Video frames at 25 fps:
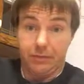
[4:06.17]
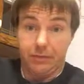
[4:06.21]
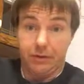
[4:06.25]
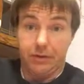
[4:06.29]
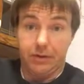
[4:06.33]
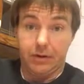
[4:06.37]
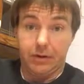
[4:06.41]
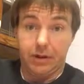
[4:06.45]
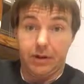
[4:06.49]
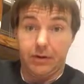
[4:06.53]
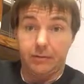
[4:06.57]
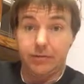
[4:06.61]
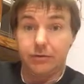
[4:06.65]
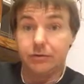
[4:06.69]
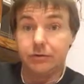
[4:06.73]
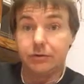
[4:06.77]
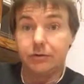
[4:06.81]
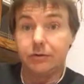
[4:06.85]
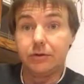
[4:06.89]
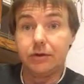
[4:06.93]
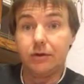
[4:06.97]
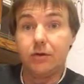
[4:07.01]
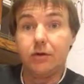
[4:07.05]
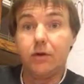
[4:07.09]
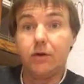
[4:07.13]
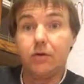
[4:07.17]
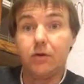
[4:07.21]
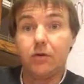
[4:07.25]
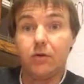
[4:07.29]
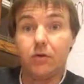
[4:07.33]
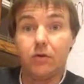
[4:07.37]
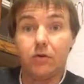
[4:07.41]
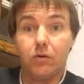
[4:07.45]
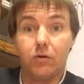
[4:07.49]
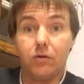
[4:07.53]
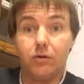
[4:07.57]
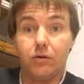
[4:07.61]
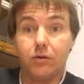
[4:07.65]
It happens.
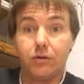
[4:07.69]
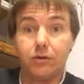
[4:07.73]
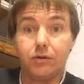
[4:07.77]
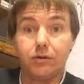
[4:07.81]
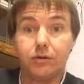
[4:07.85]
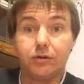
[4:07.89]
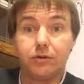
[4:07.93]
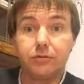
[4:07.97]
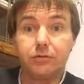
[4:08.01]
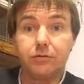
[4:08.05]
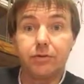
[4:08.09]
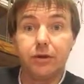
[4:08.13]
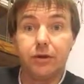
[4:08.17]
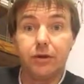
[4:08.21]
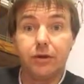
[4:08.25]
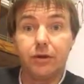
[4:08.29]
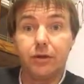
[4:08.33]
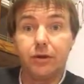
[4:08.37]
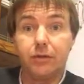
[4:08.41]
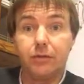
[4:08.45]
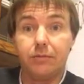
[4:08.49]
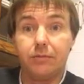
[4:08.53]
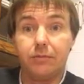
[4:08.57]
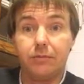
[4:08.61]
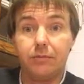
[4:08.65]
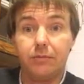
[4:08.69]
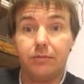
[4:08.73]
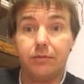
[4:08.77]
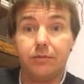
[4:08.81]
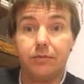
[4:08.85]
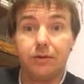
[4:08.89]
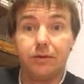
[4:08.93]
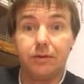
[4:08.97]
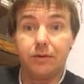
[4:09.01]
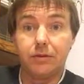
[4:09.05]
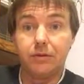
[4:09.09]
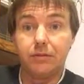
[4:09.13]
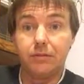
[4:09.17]
Or you just might not
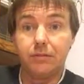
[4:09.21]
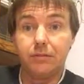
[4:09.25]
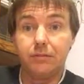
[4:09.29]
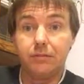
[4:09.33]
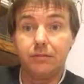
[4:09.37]
be,